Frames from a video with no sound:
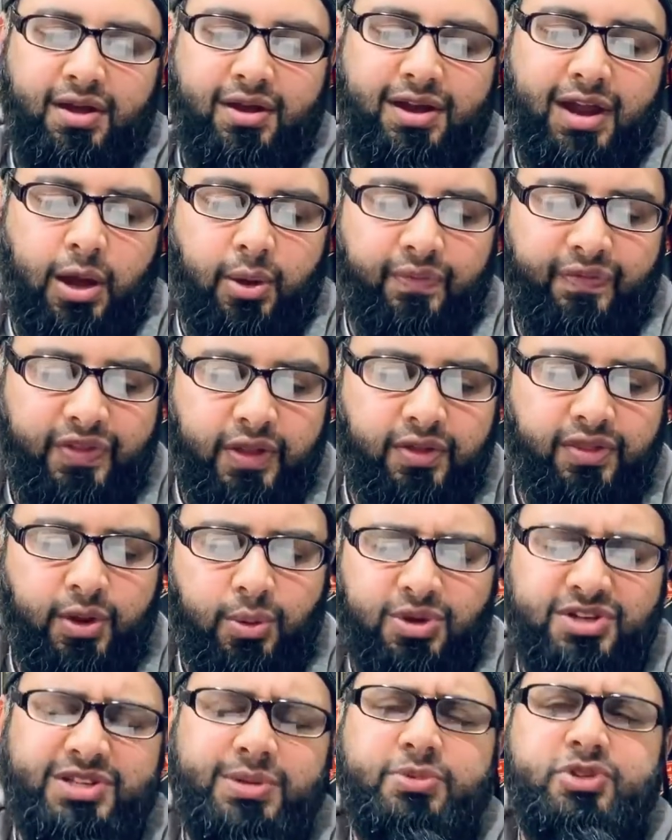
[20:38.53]
Now, there
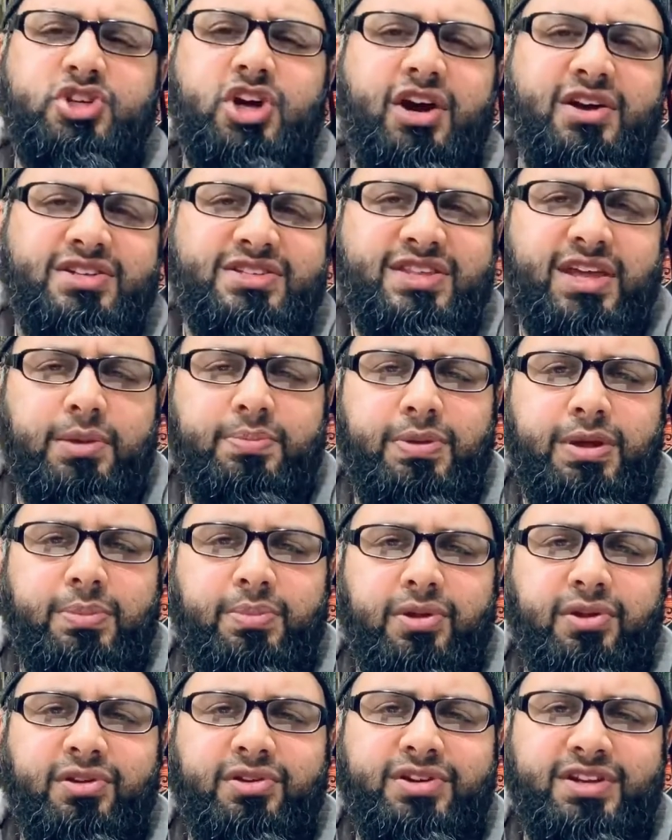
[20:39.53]
were some charts that
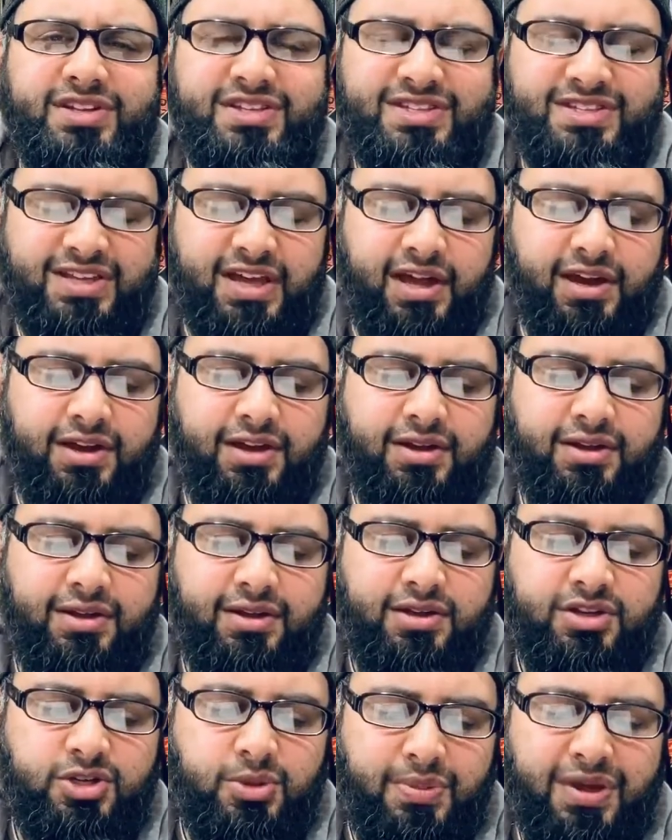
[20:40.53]
people did send
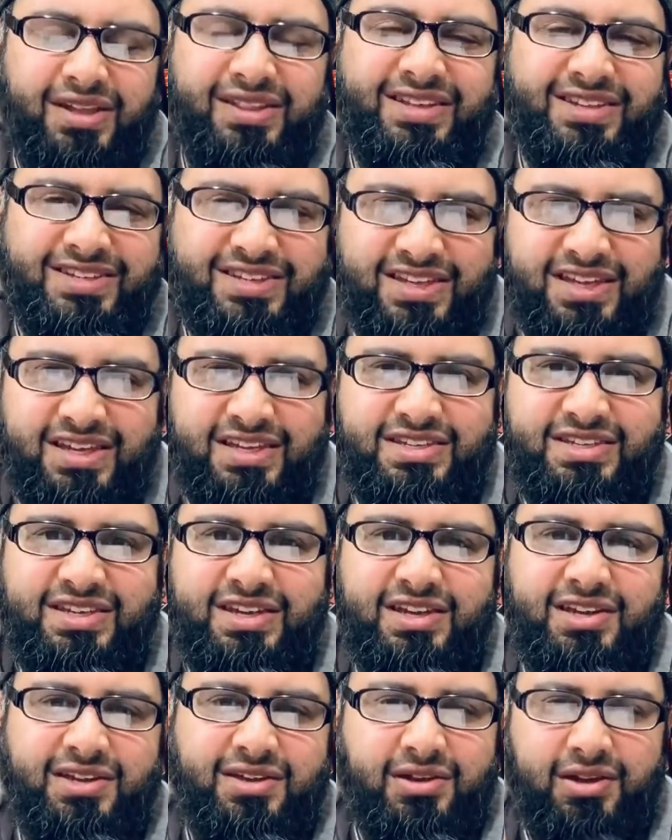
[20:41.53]
to make this
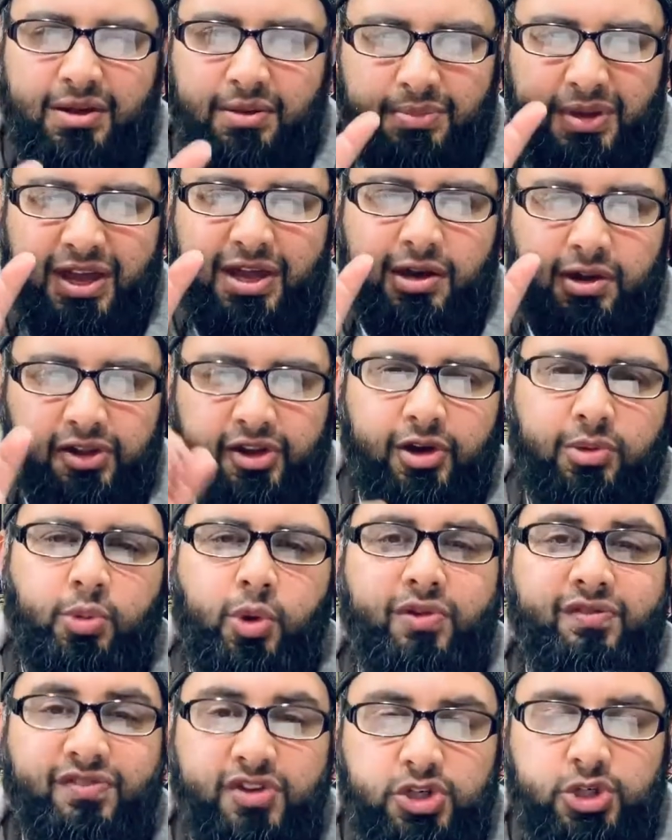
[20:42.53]
easy, make it a little
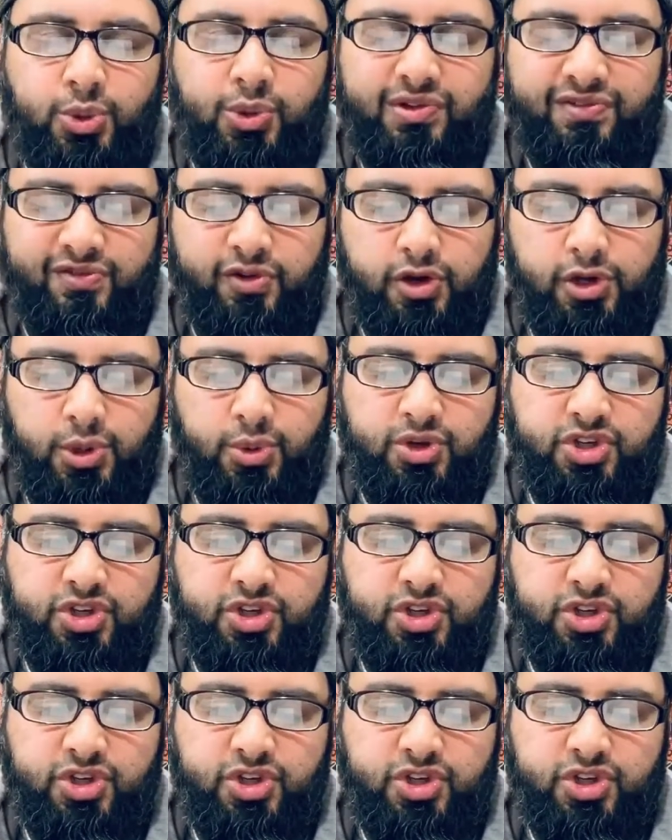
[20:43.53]
more visual for you.